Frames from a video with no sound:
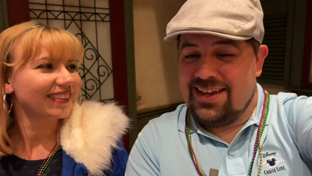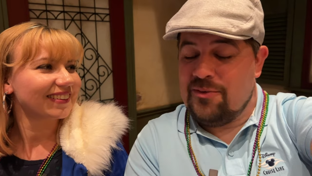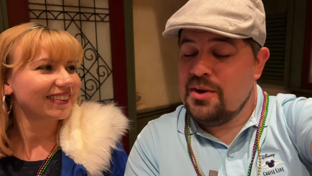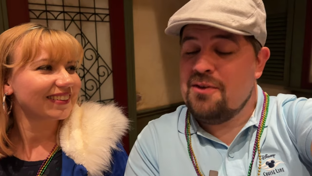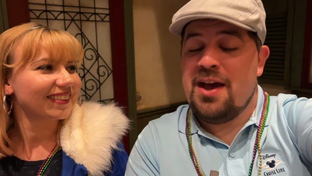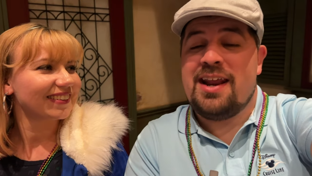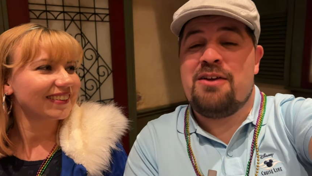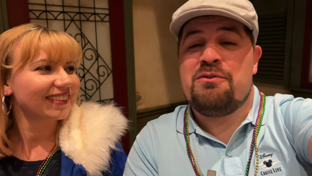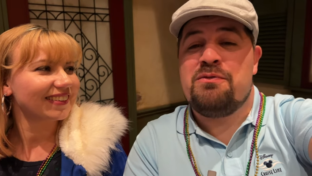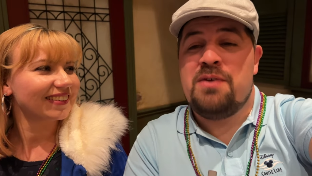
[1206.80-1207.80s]
Speaker 1: And we have had
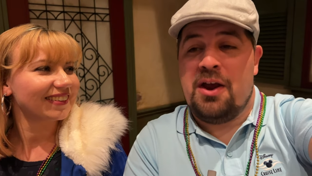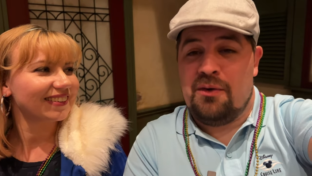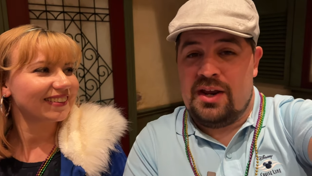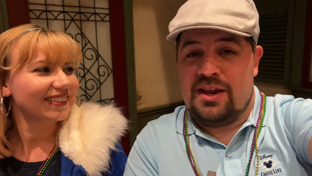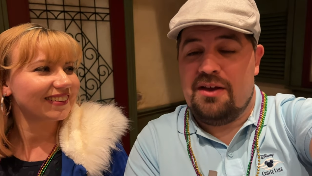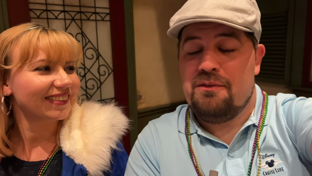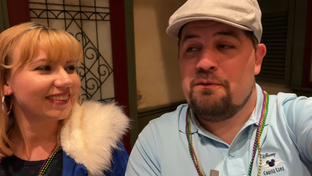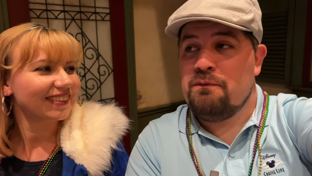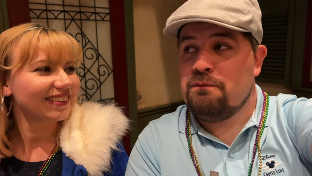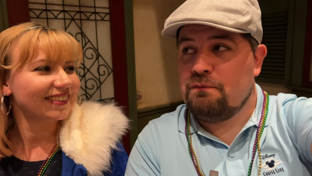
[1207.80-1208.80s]
a very
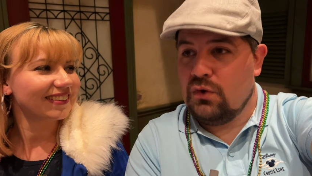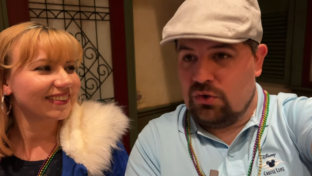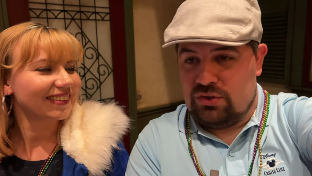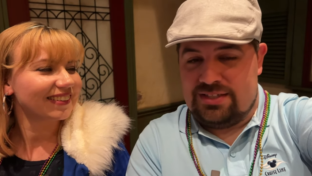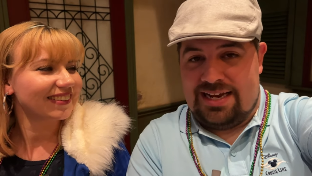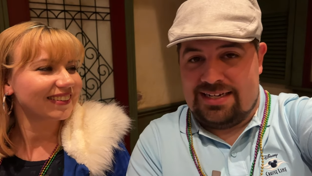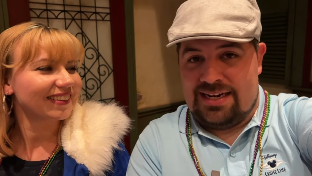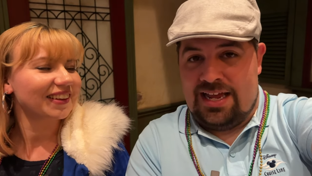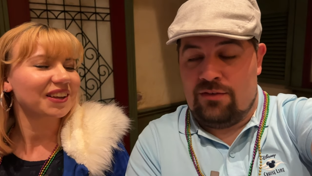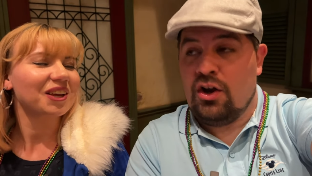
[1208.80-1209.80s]
full day
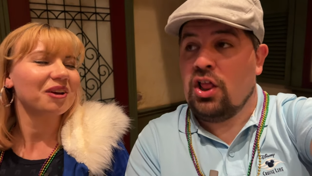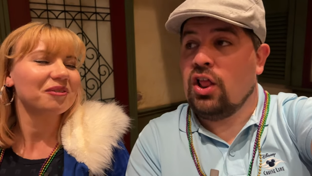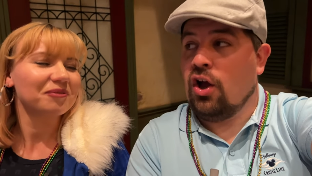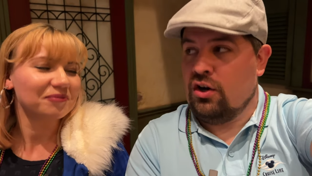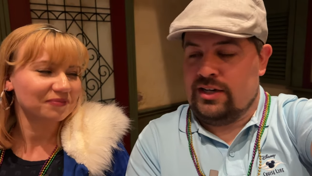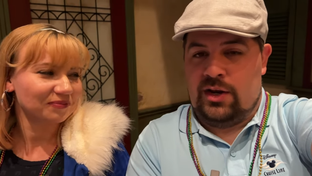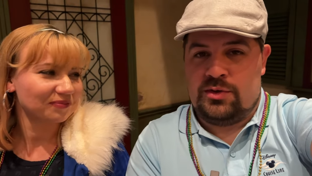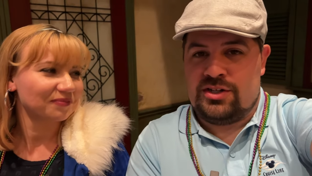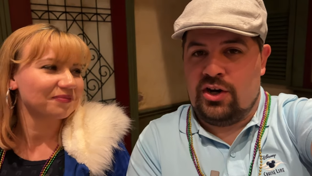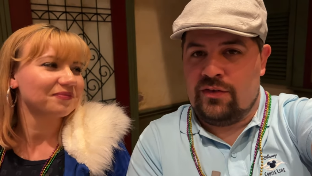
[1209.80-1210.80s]
today, a very long day. We
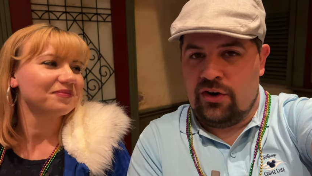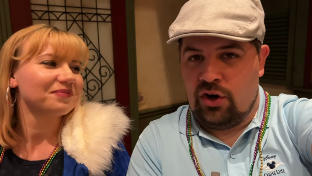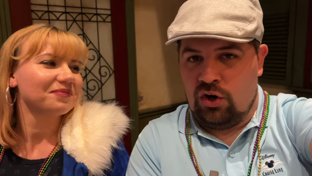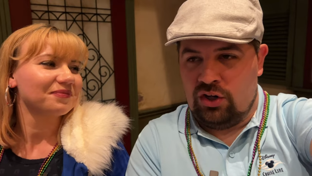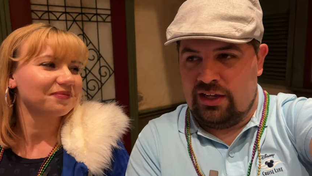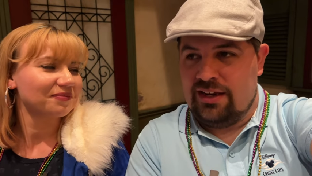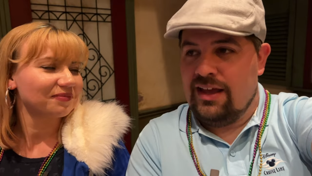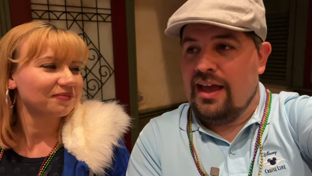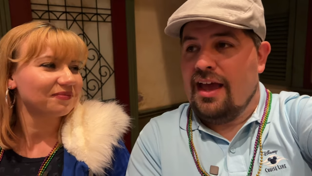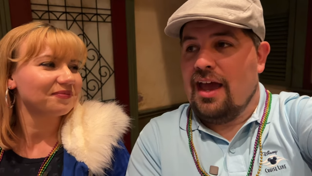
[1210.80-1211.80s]
started very early,
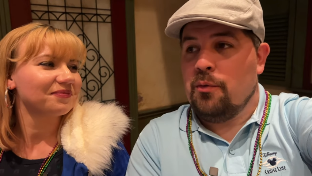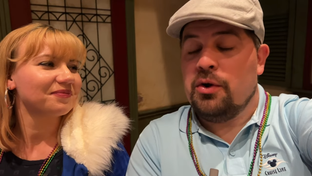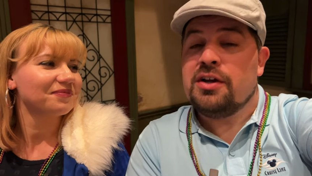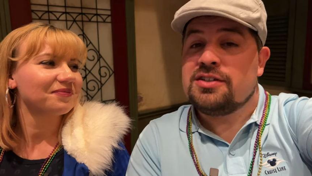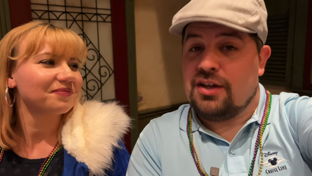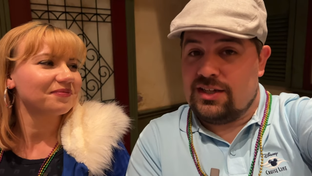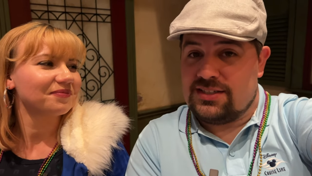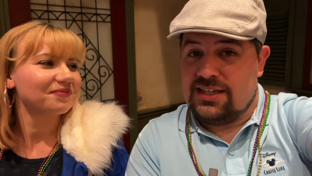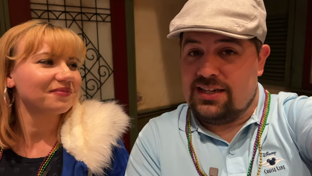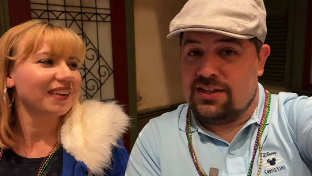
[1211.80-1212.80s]
and we're
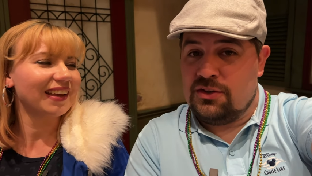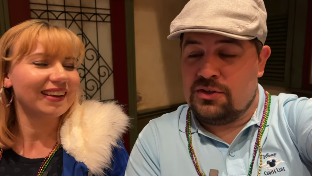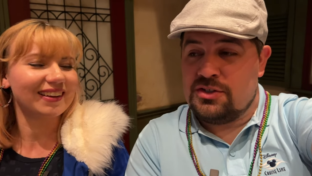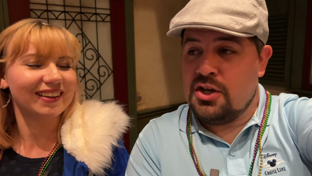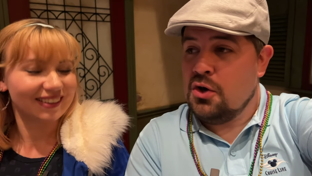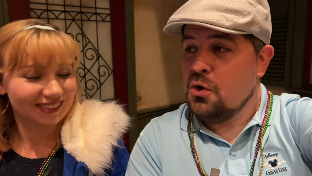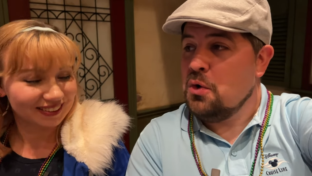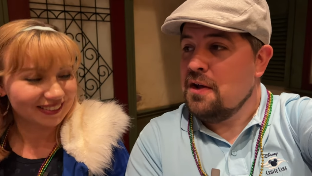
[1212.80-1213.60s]
exhausted. There's no